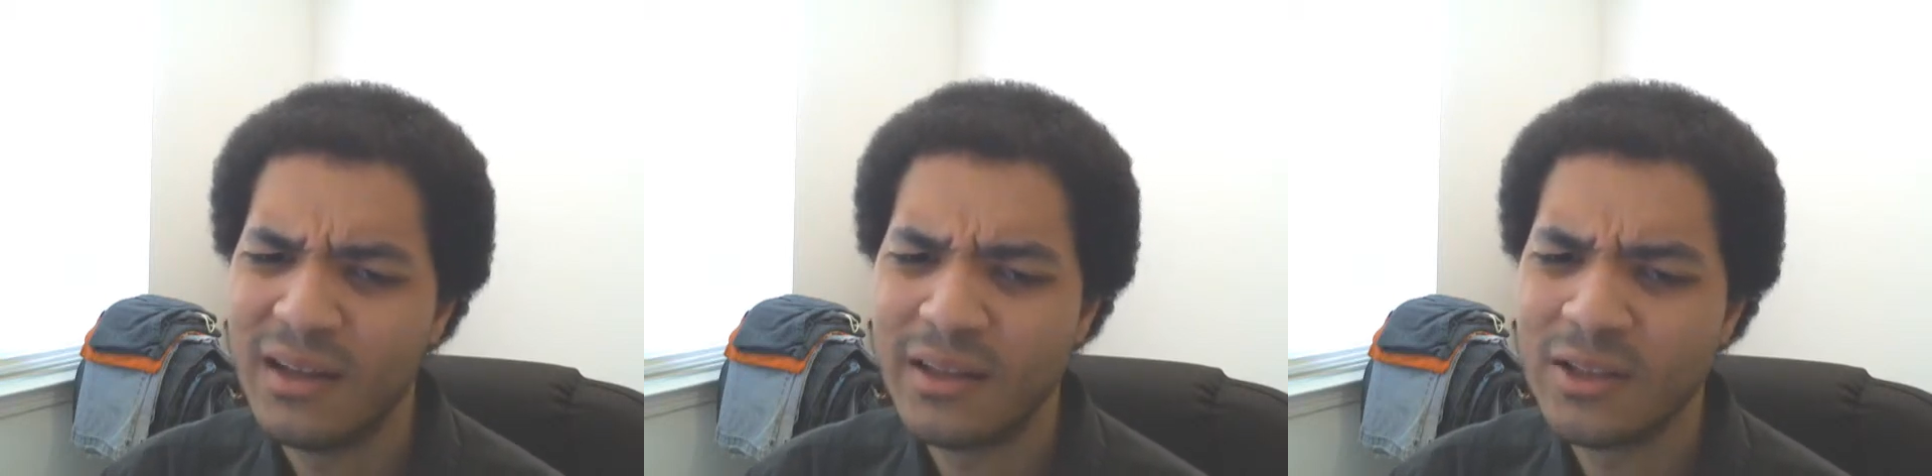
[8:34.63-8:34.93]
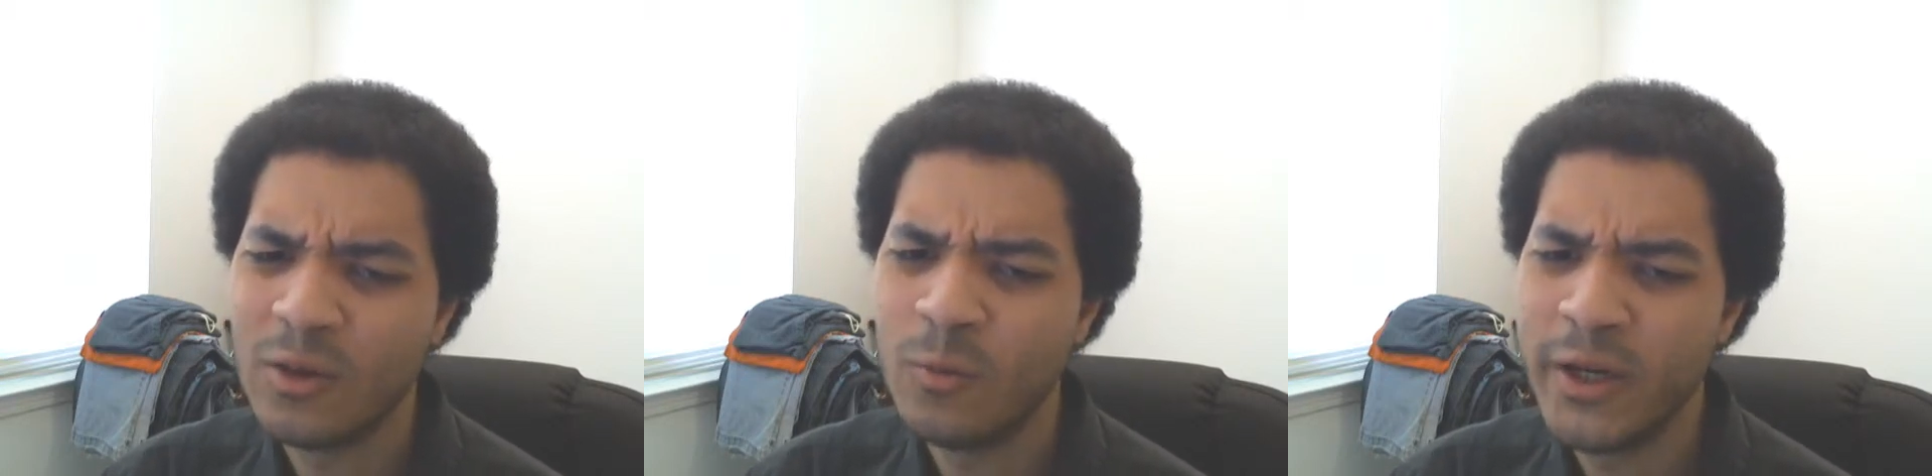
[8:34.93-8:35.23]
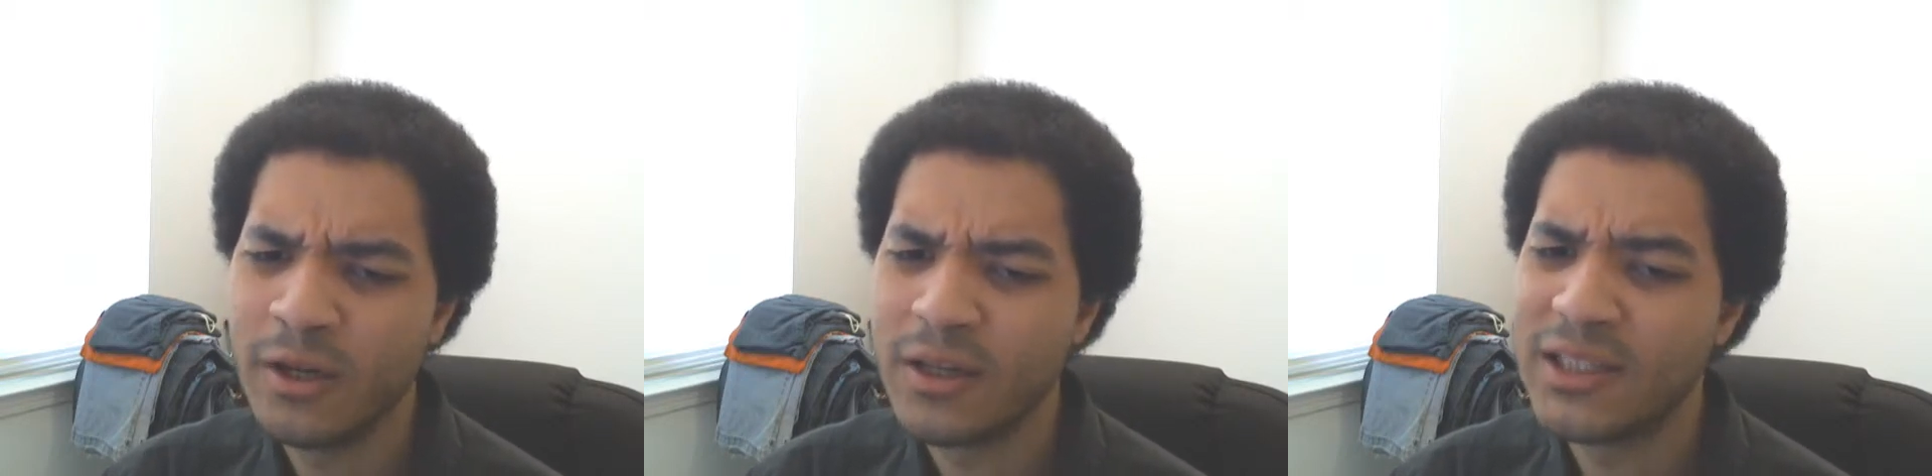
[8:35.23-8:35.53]
that's so
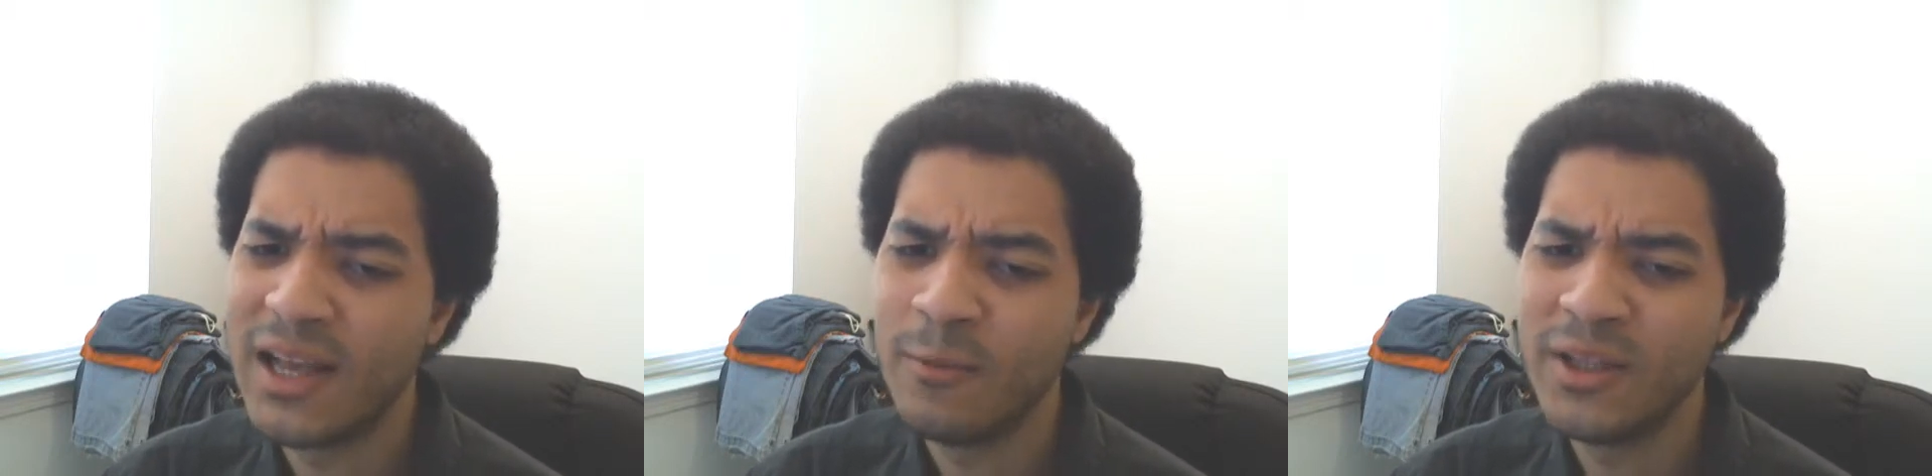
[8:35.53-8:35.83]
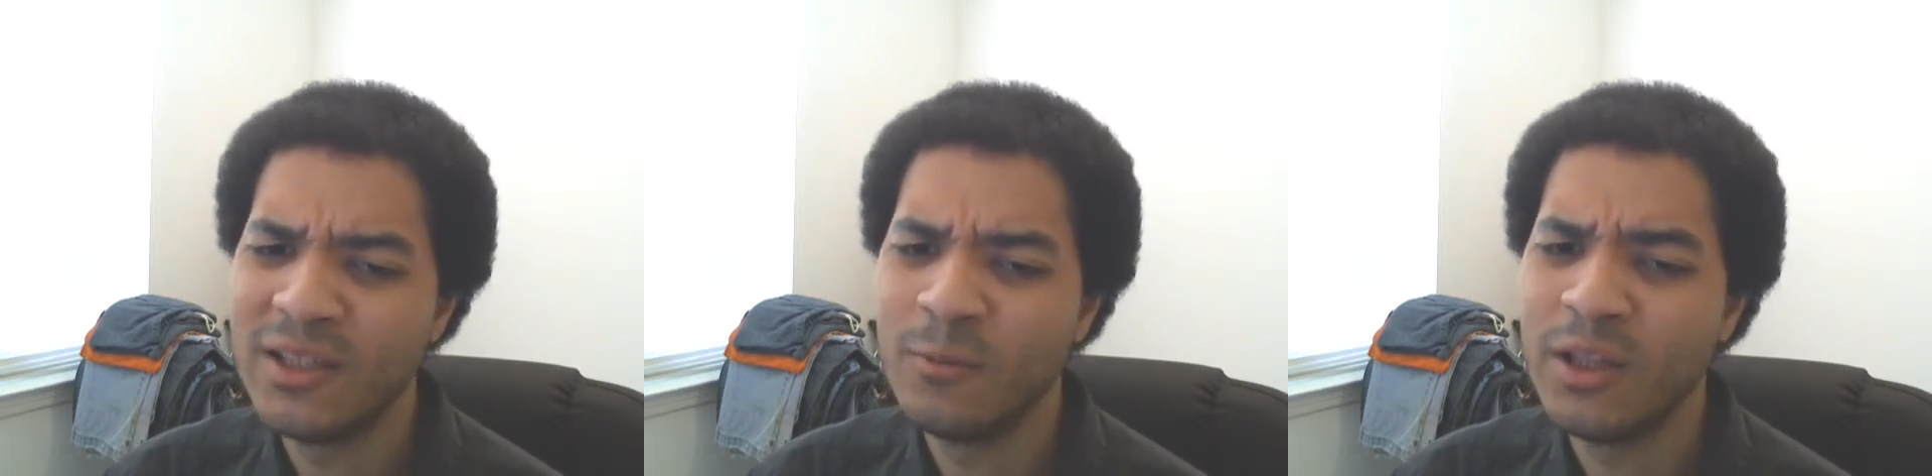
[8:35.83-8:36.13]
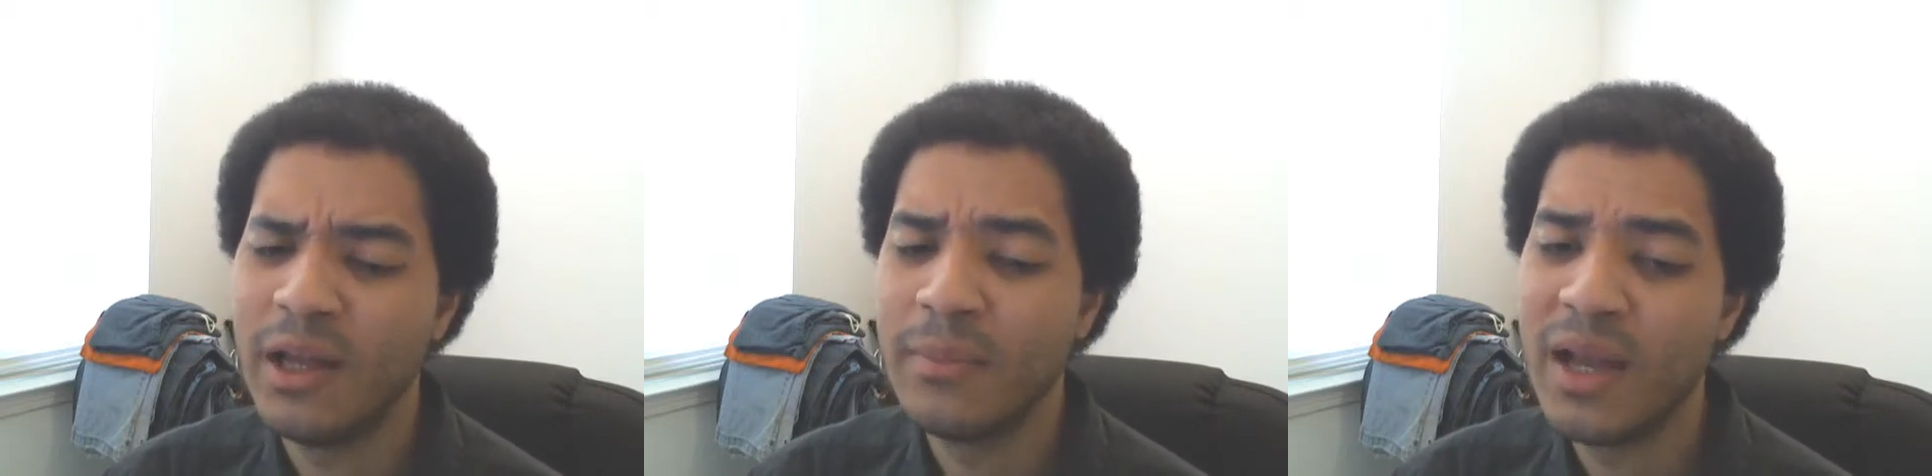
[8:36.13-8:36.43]
weird because I'm
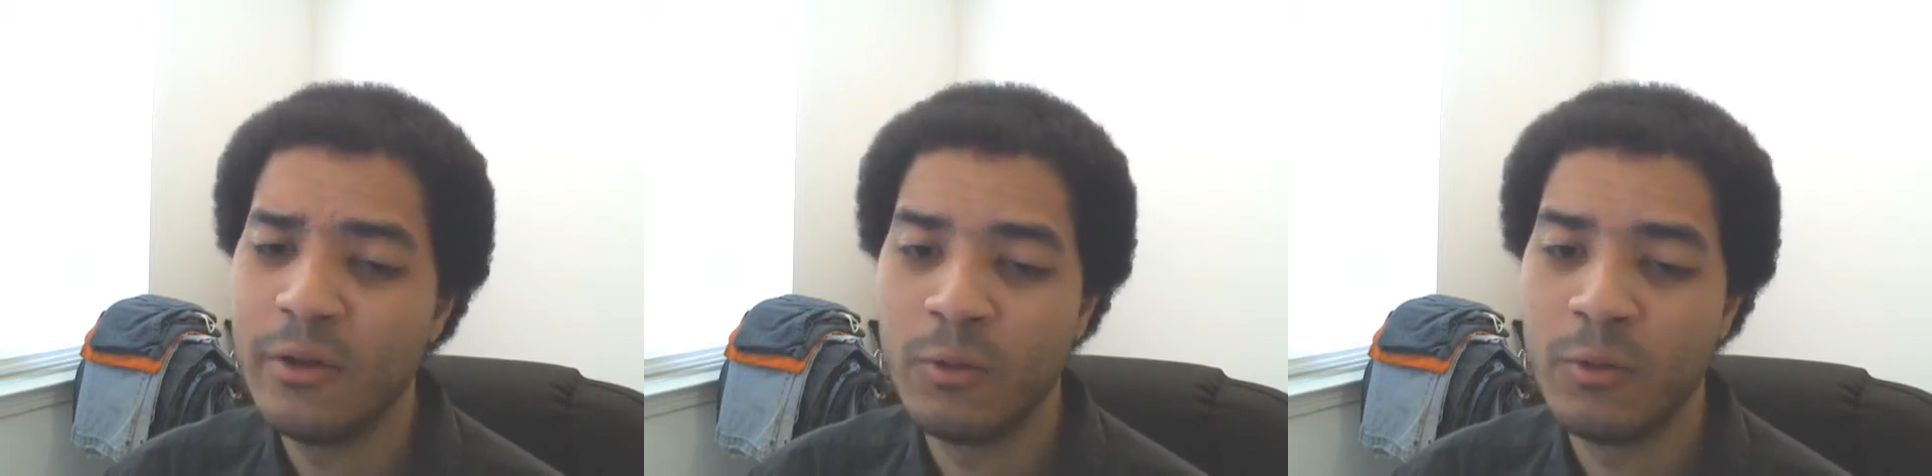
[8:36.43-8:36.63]
not